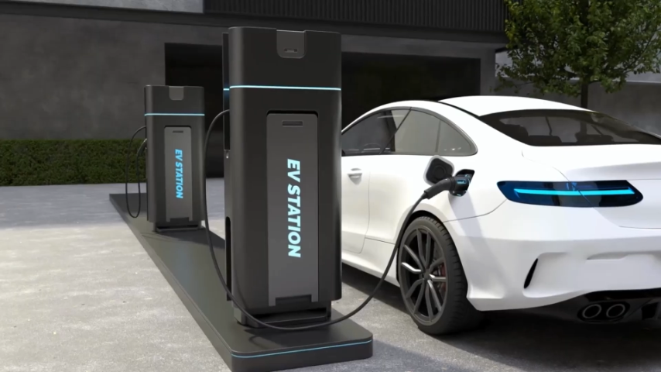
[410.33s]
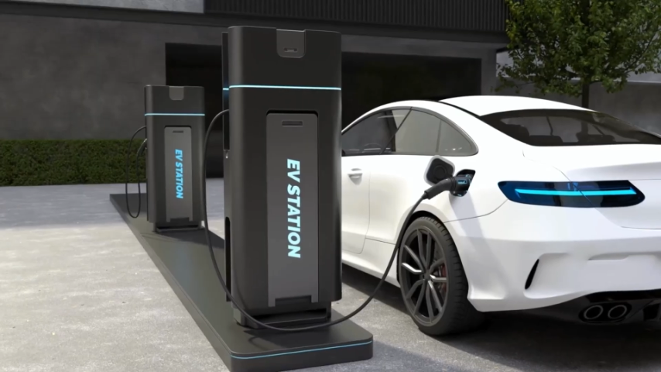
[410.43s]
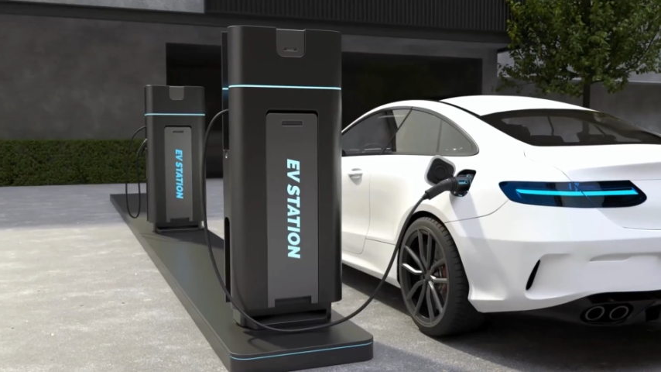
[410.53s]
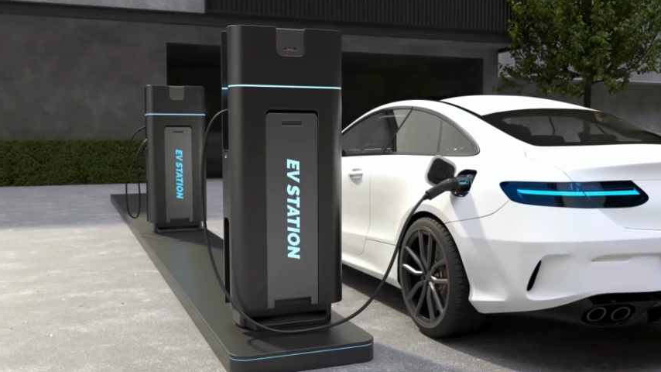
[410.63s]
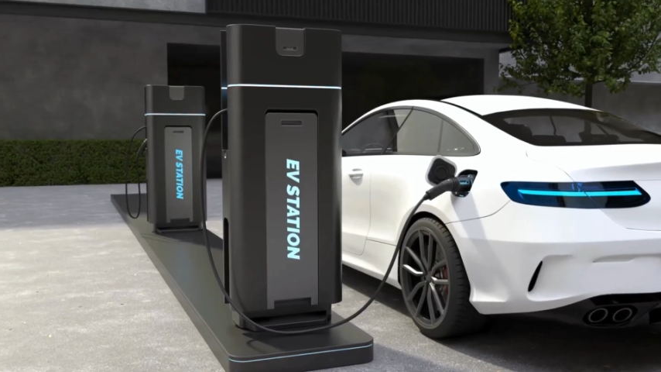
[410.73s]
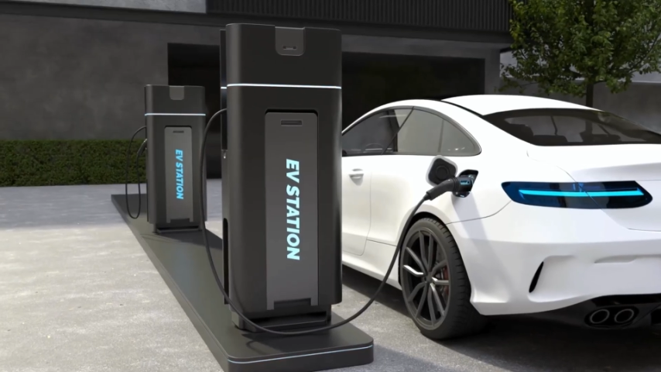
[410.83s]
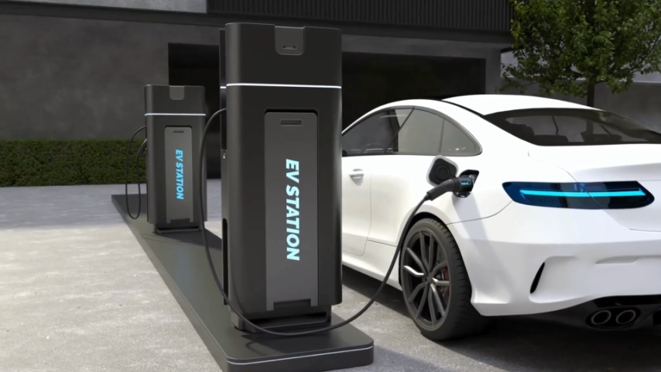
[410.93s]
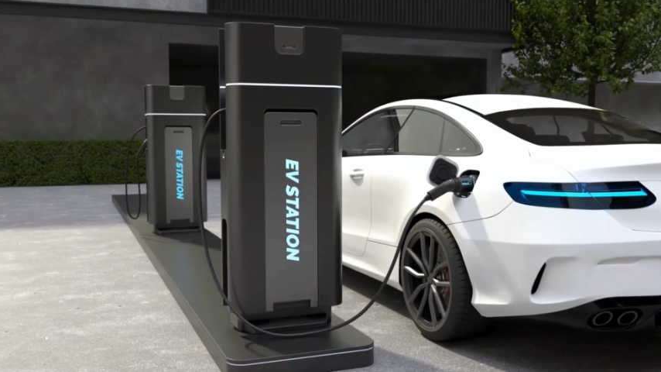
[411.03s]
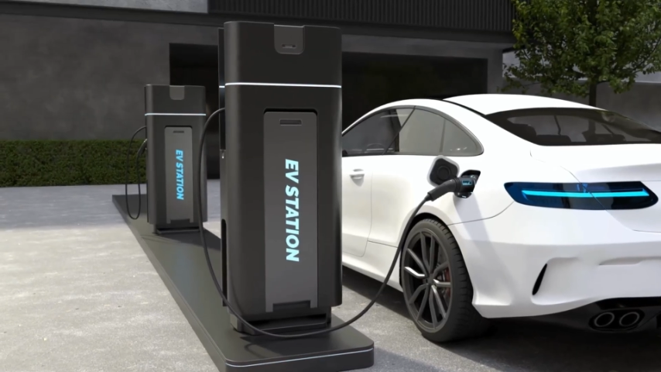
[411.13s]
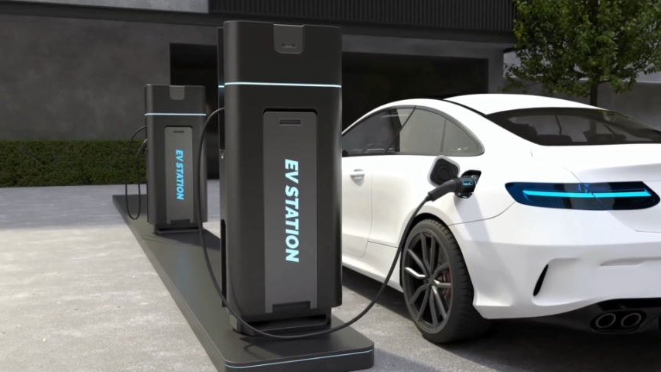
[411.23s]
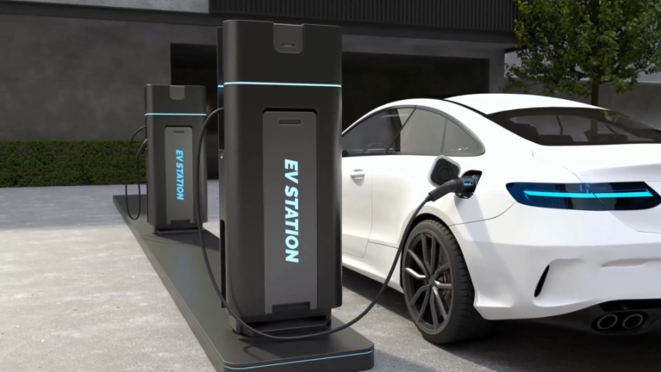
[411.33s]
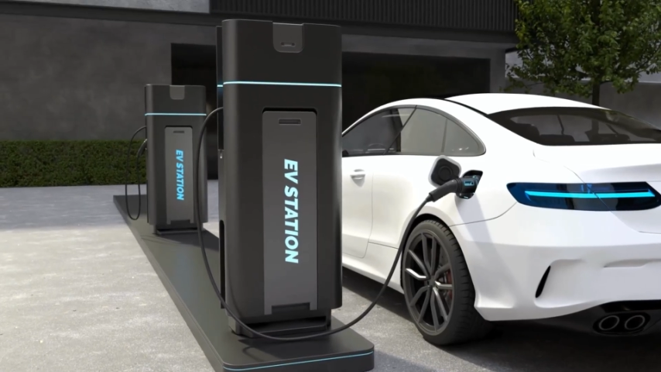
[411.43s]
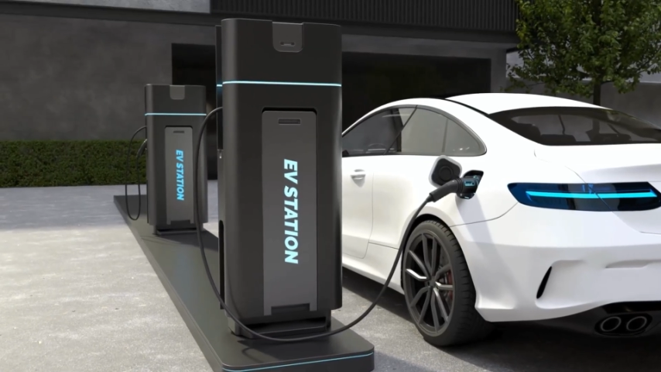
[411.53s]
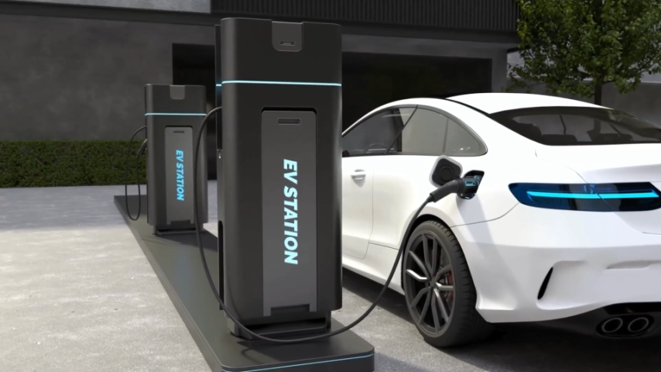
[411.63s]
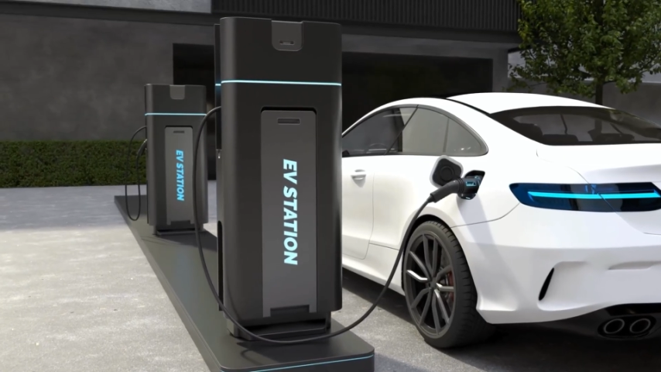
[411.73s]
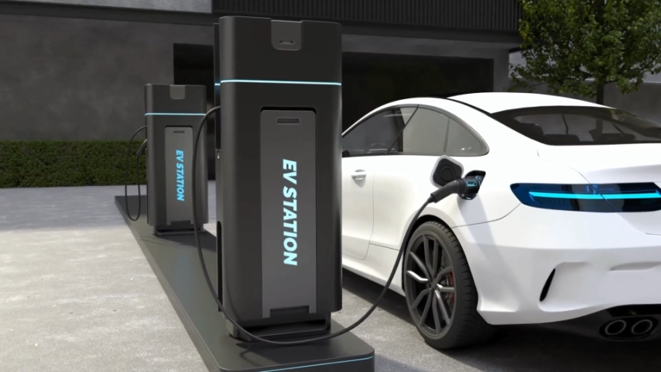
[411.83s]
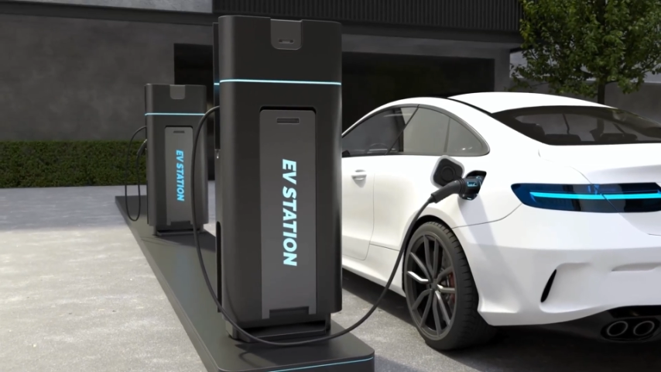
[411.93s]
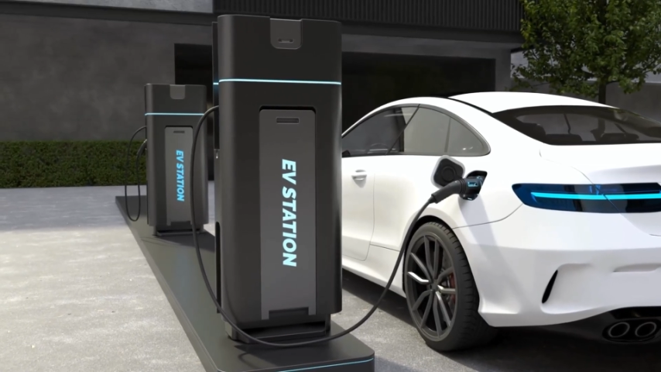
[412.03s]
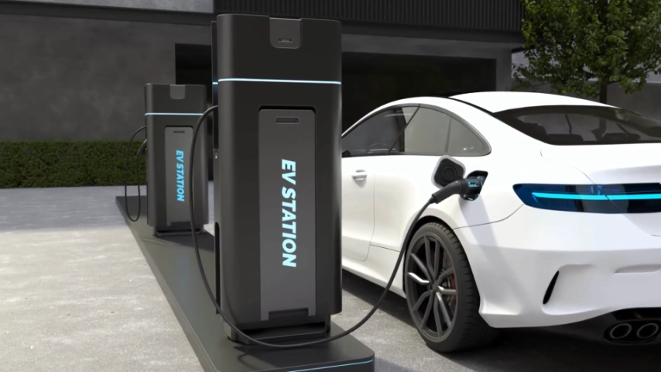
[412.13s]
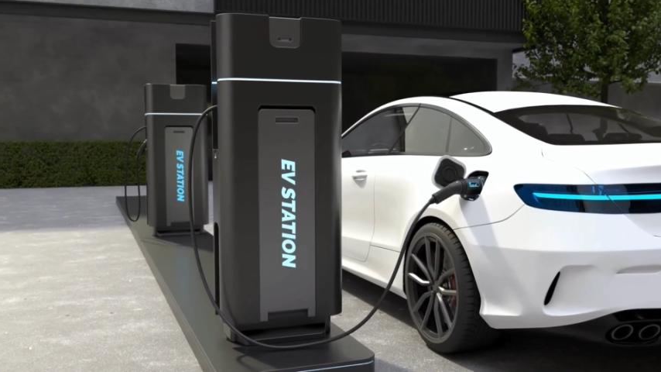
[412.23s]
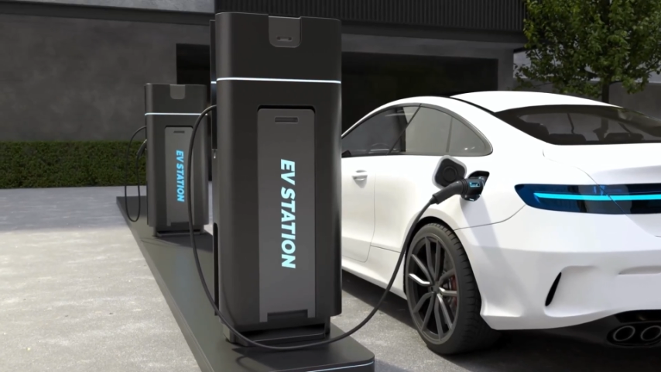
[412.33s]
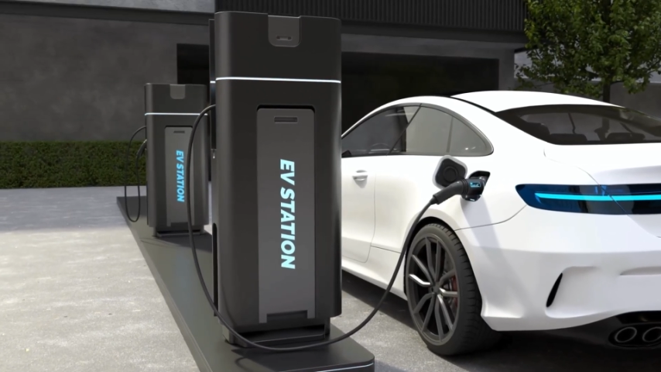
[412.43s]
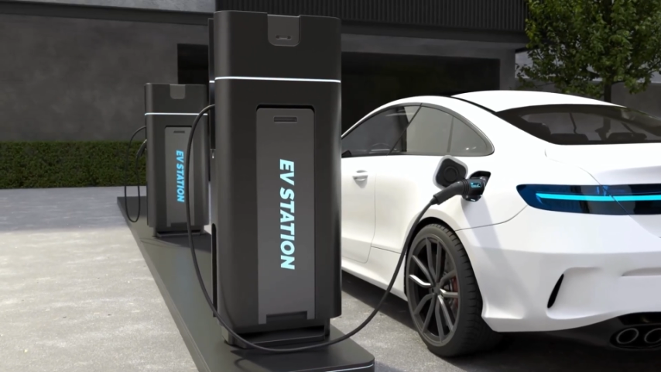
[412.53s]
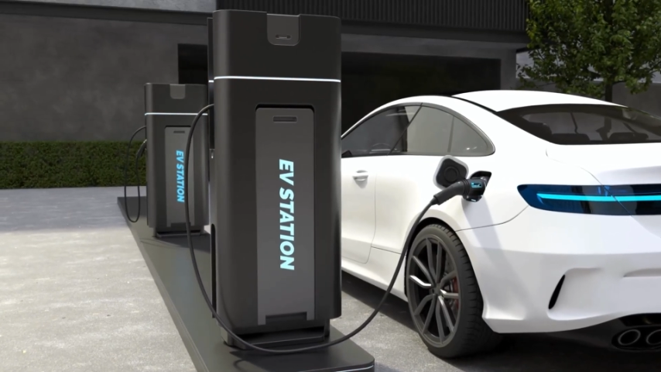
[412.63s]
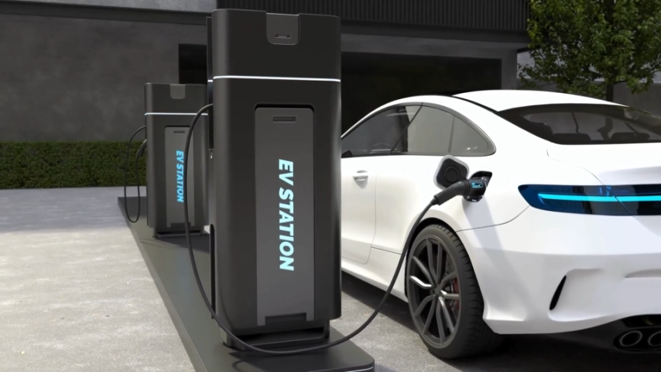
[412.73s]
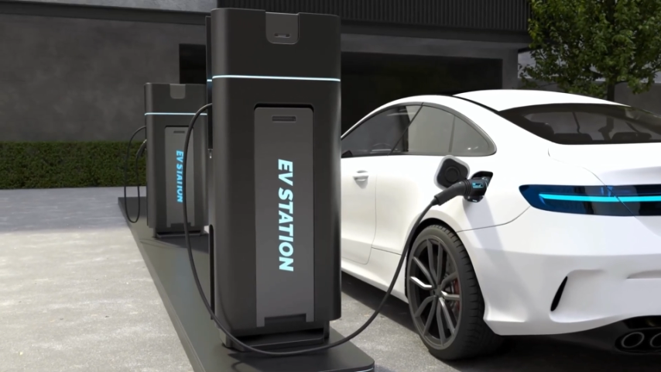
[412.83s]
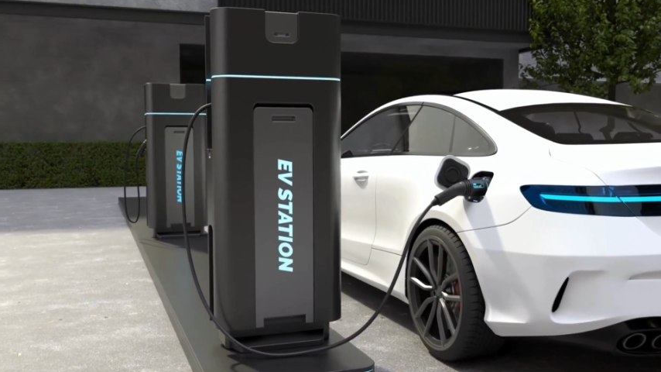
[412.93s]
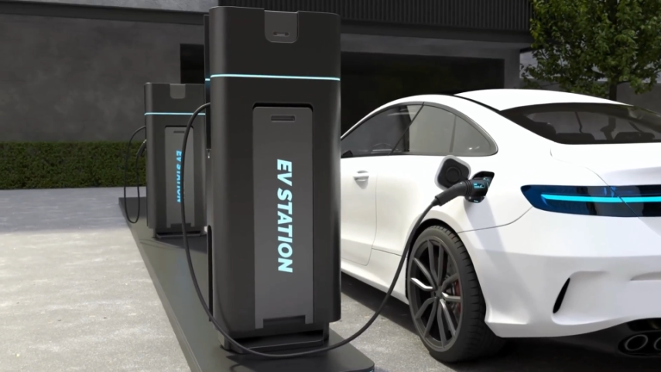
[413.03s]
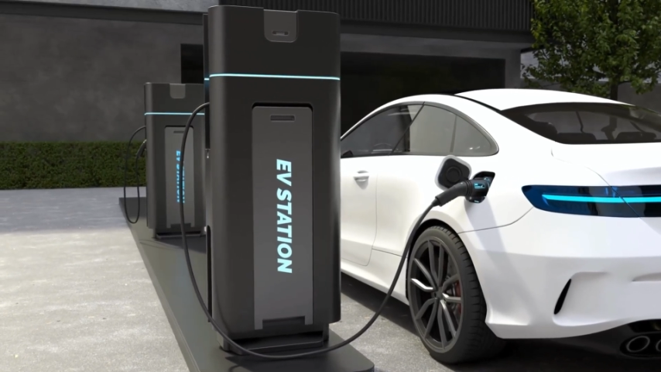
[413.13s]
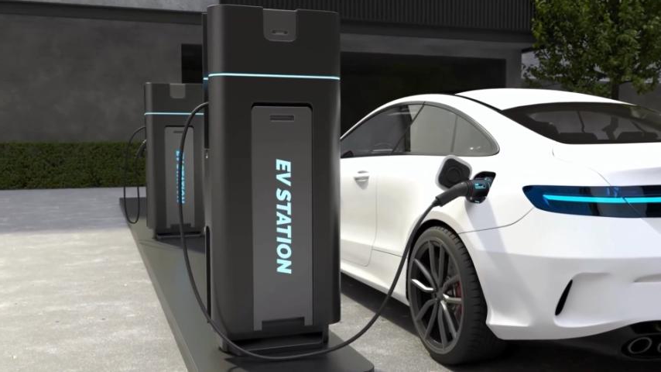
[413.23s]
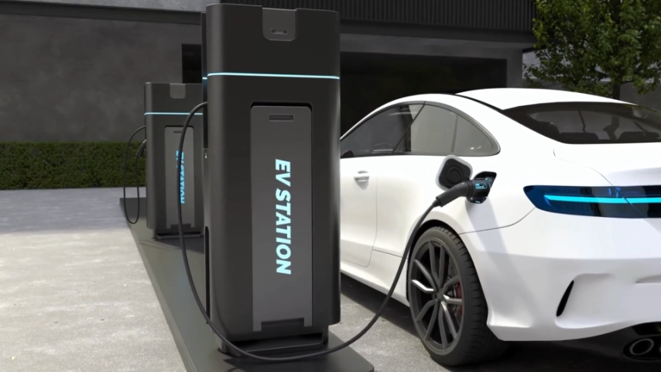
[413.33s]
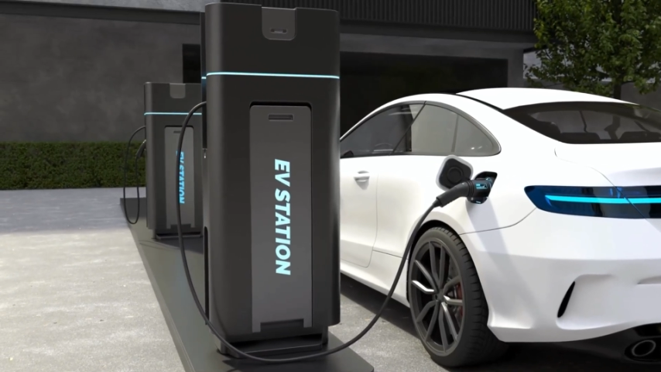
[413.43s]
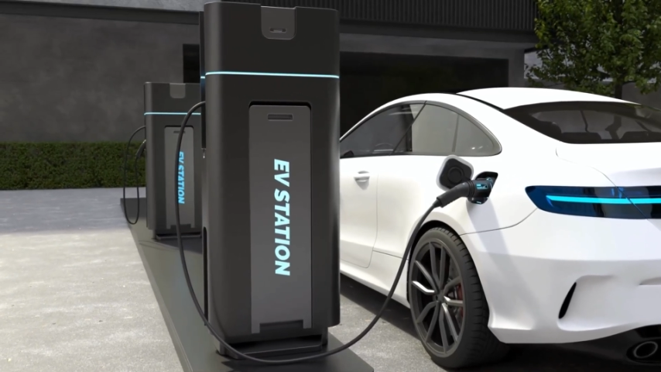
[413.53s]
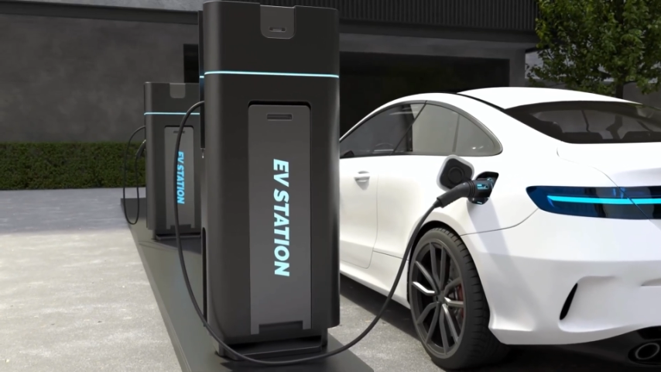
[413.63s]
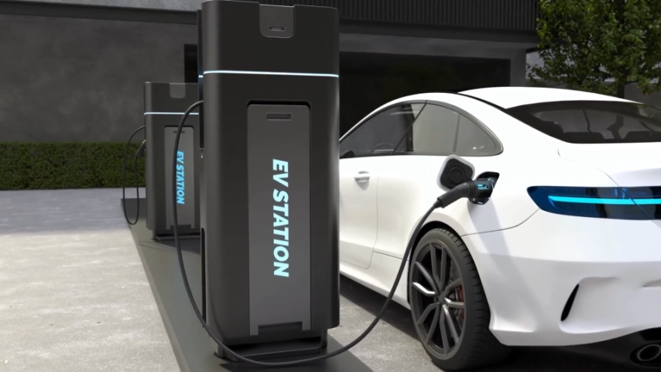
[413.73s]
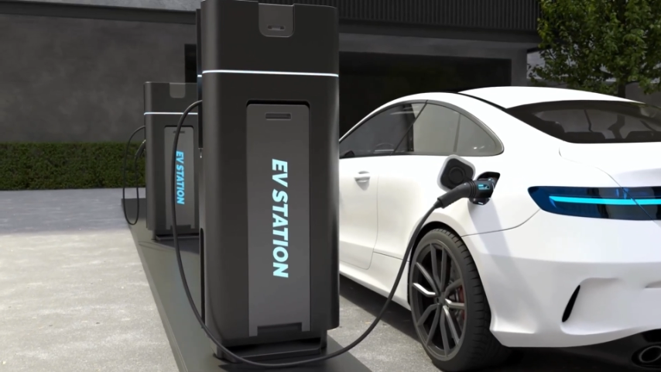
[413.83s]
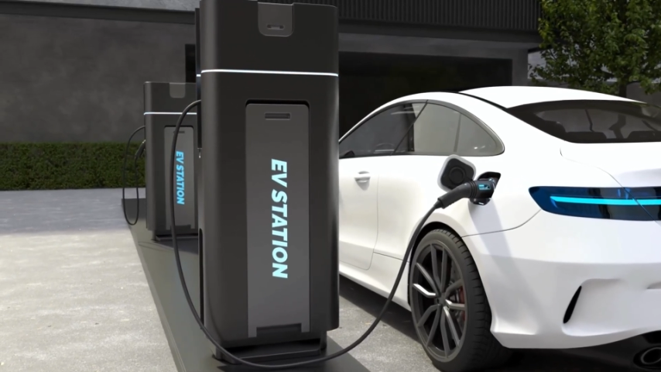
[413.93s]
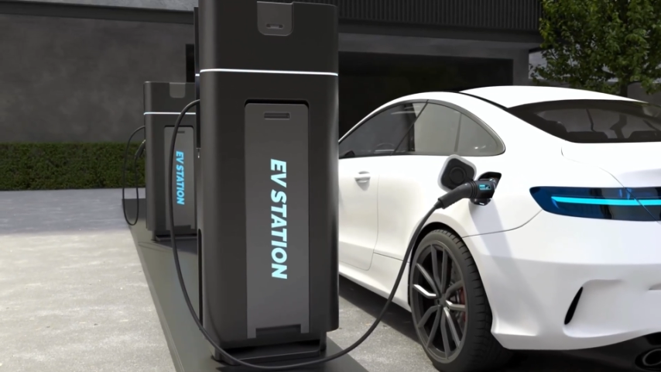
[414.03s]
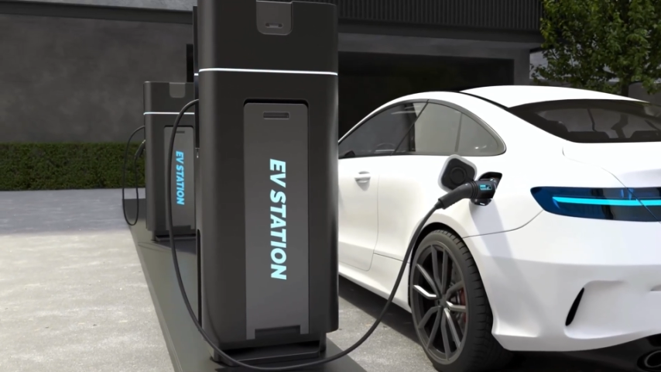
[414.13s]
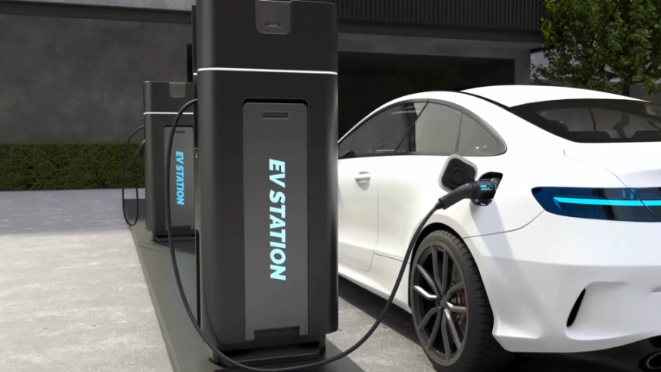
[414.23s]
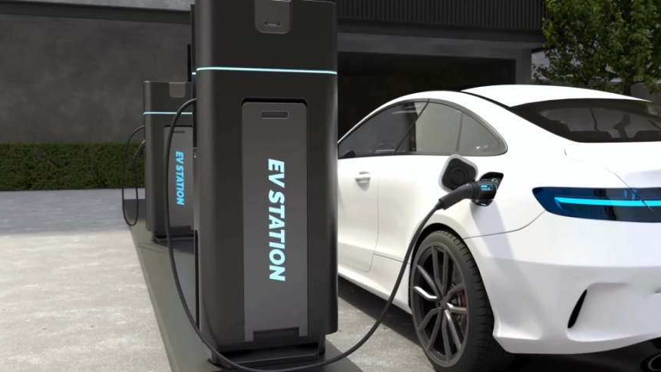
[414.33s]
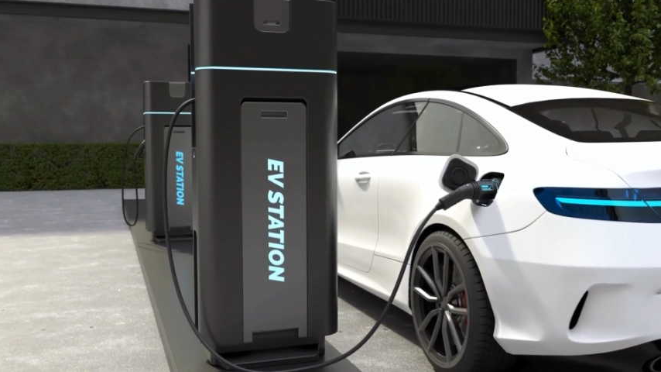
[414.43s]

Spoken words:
[unreadable: no face in view]